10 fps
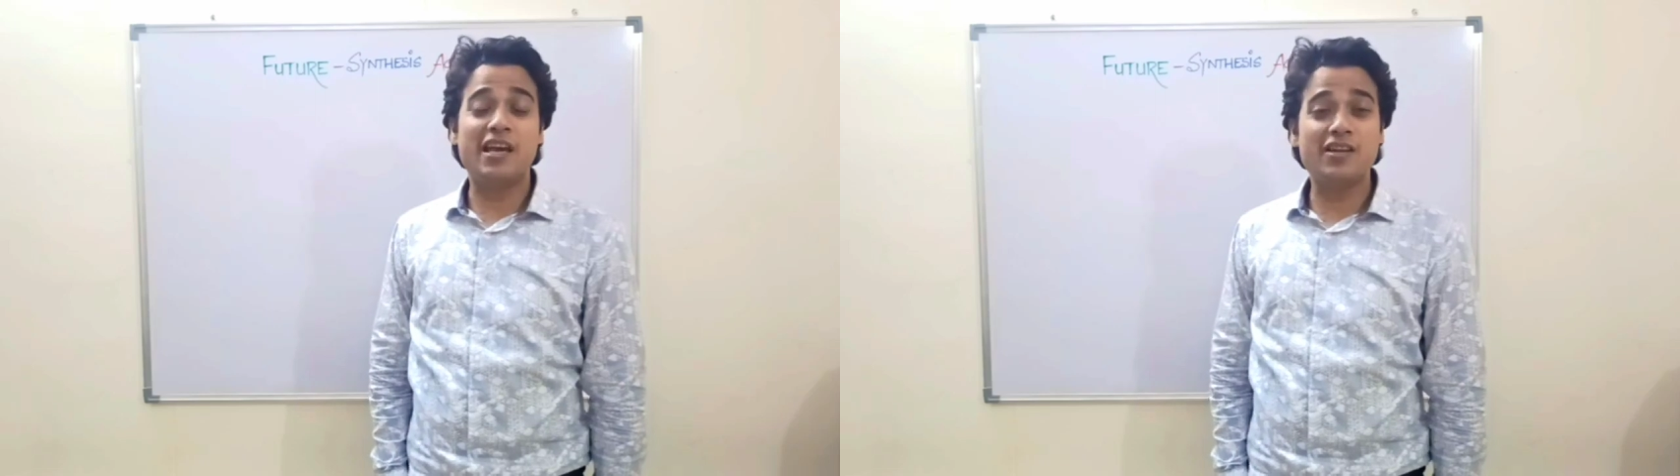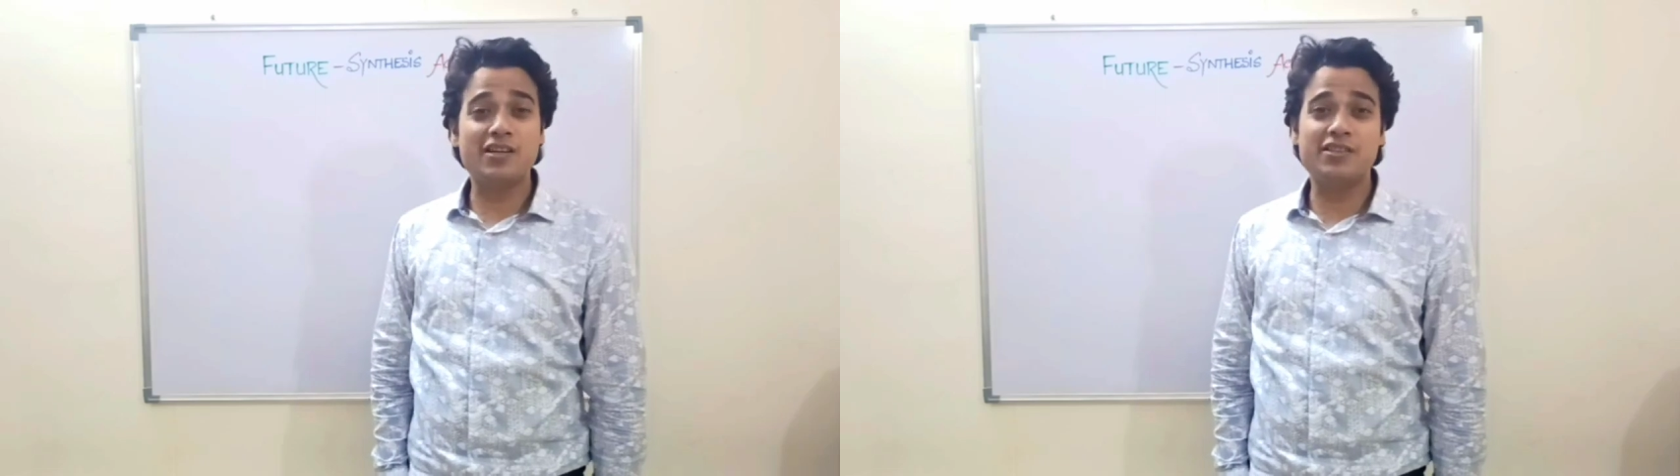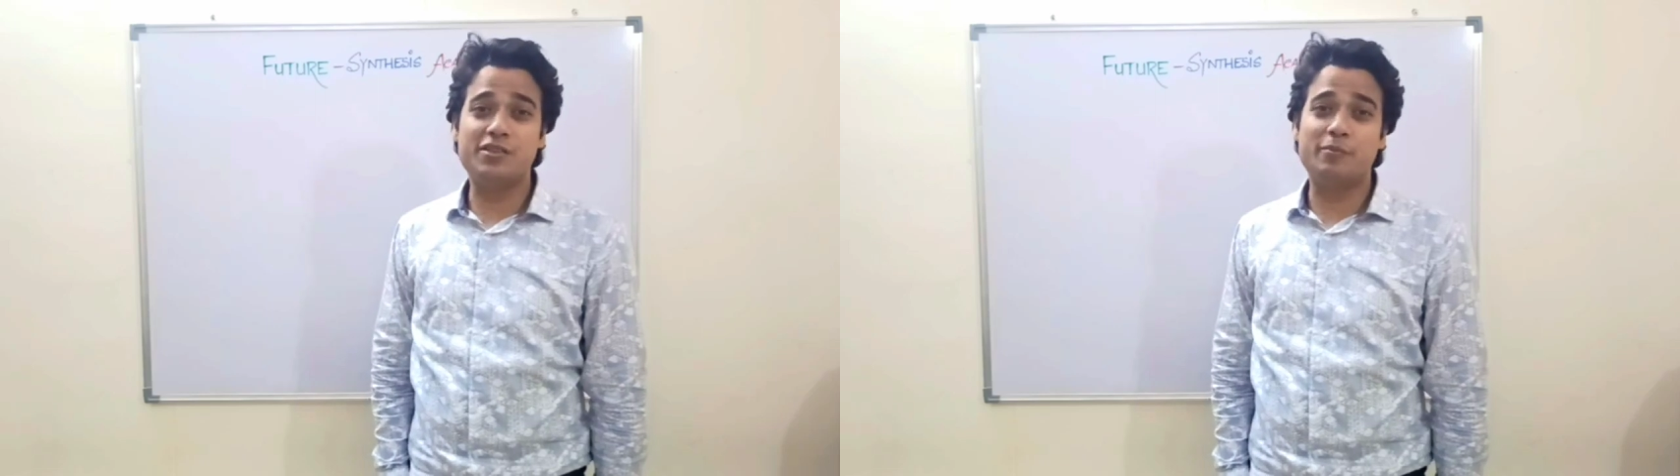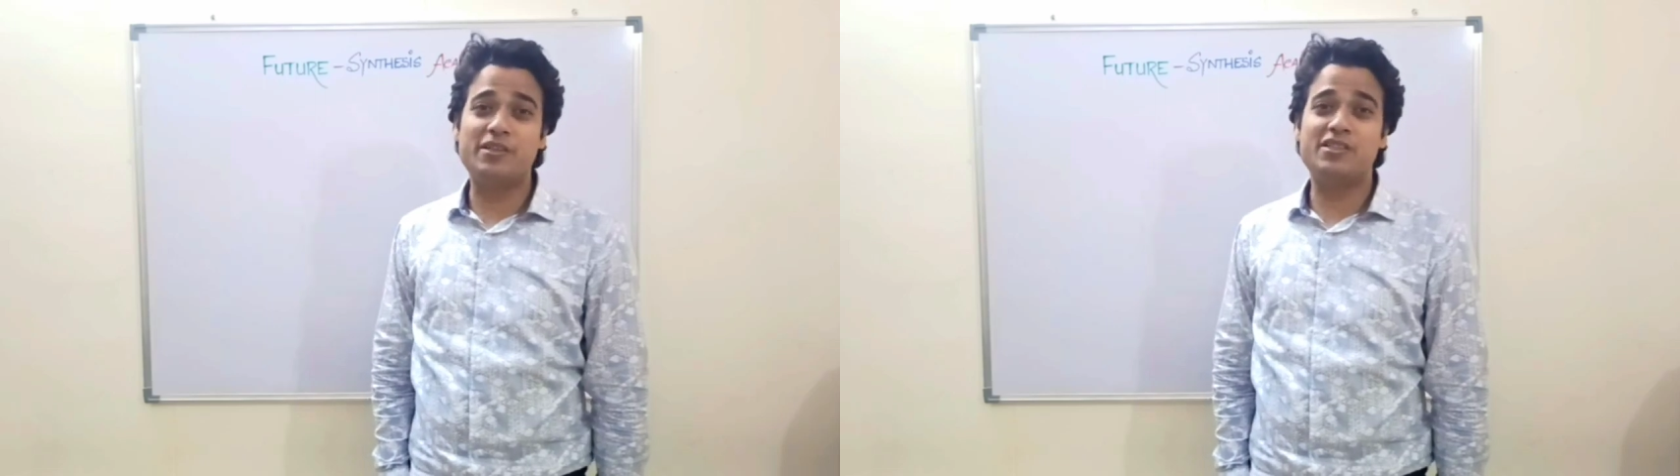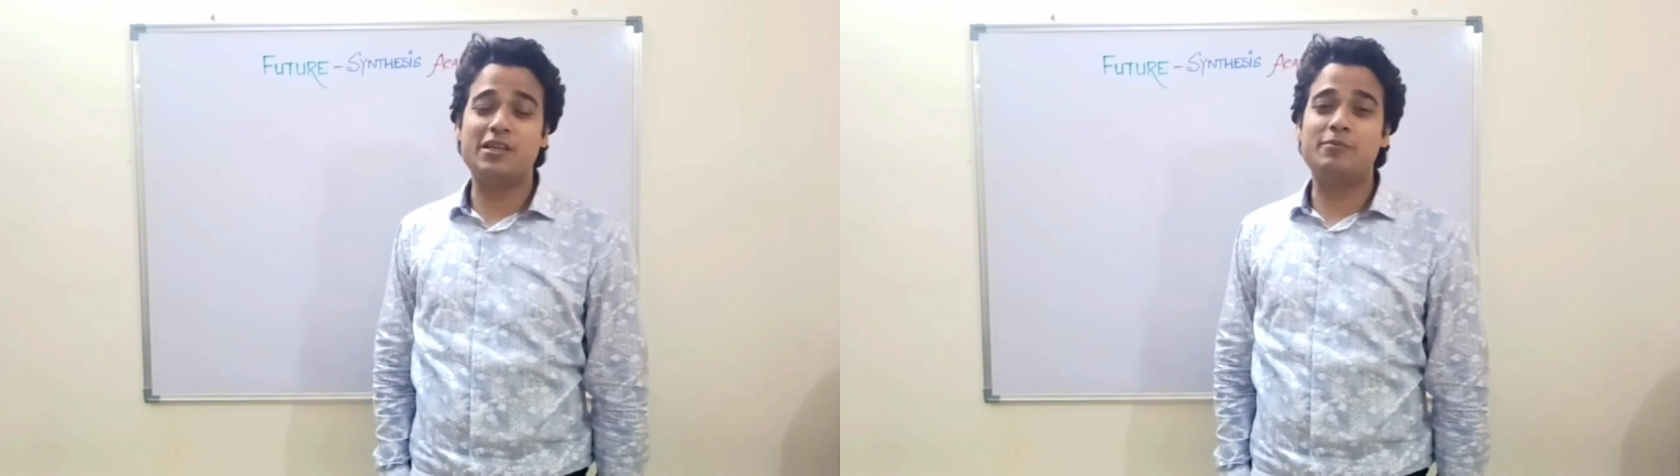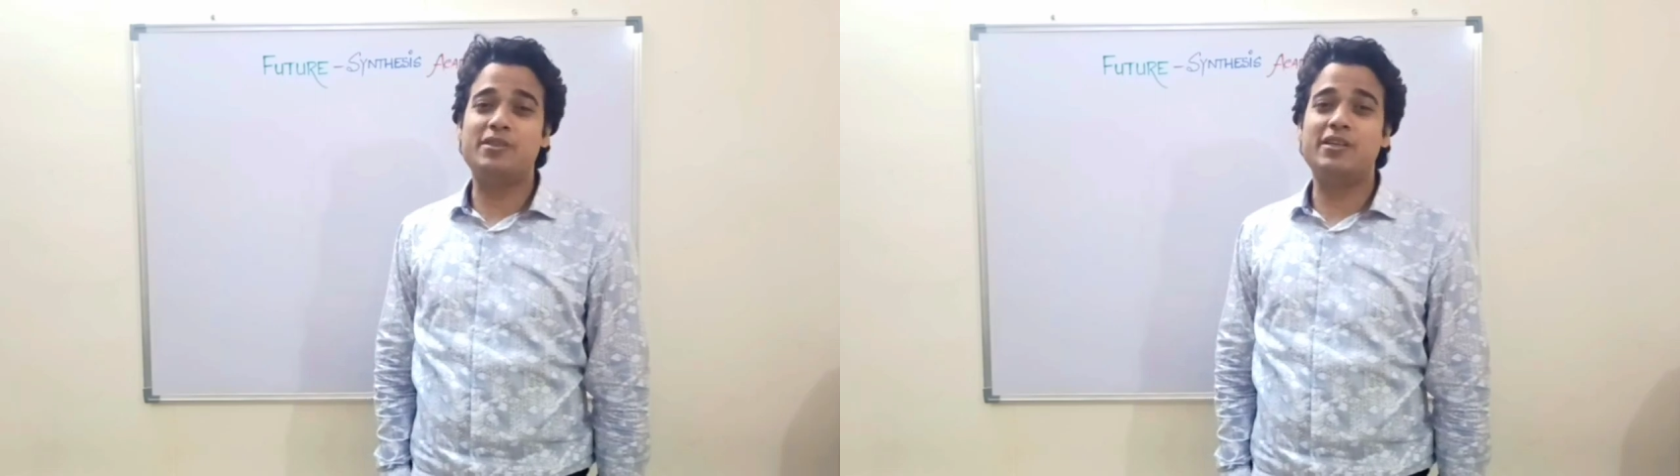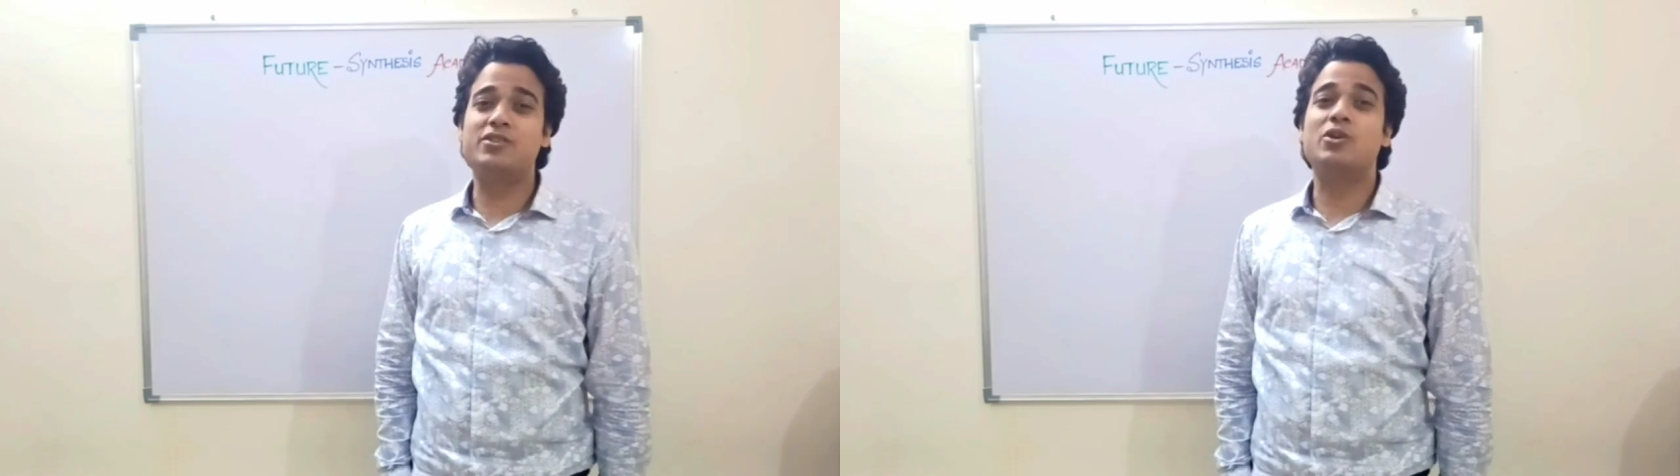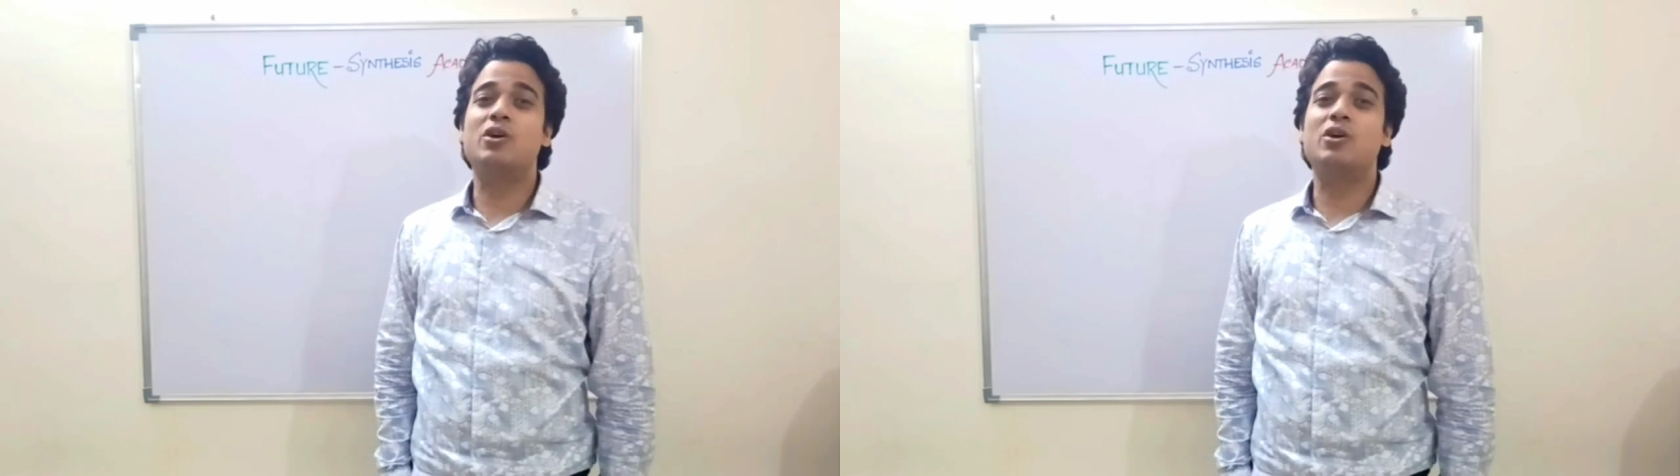interdisciplinary subjects